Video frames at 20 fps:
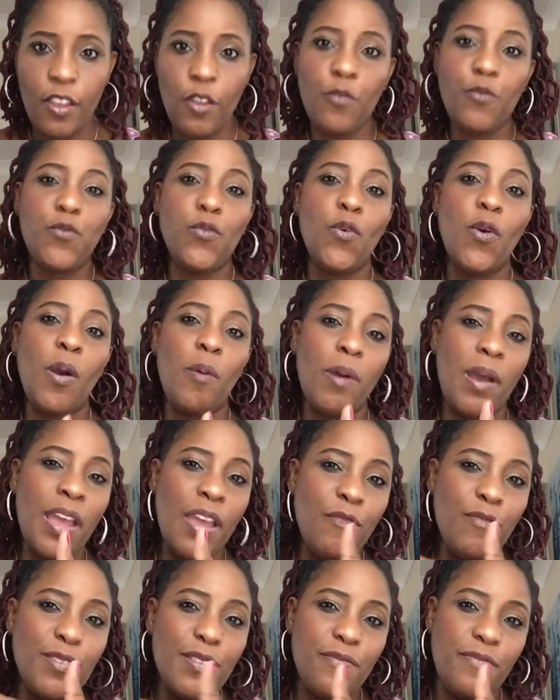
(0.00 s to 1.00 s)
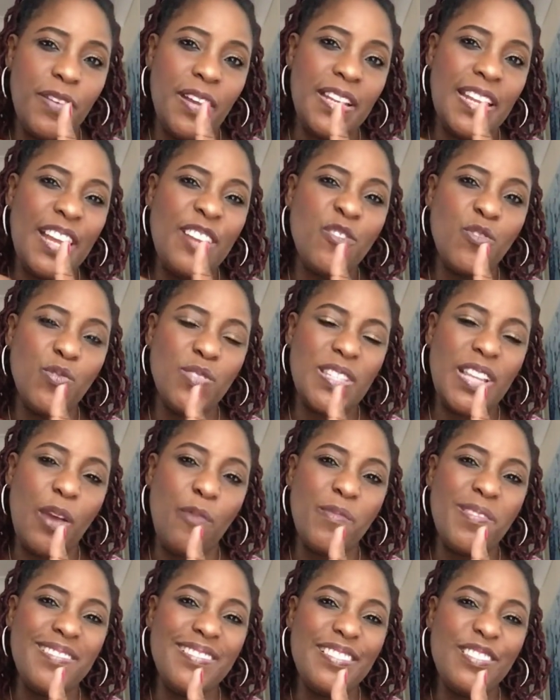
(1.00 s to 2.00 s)
For our Heavenly Father knows
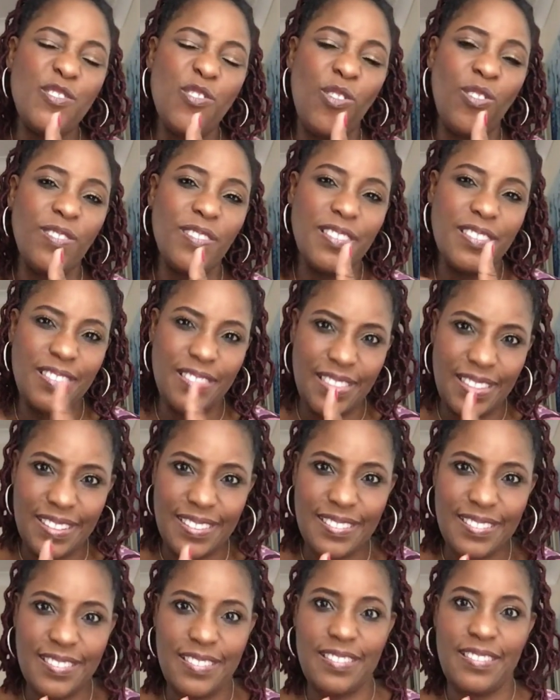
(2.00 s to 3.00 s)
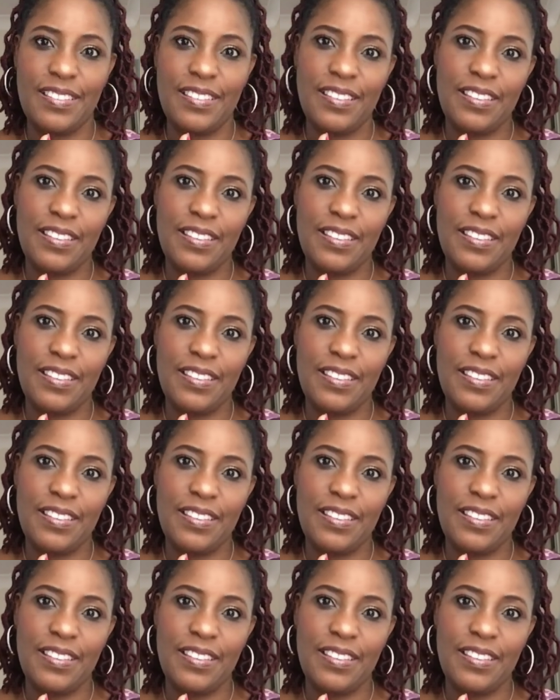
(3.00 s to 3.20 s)
that we need all these things.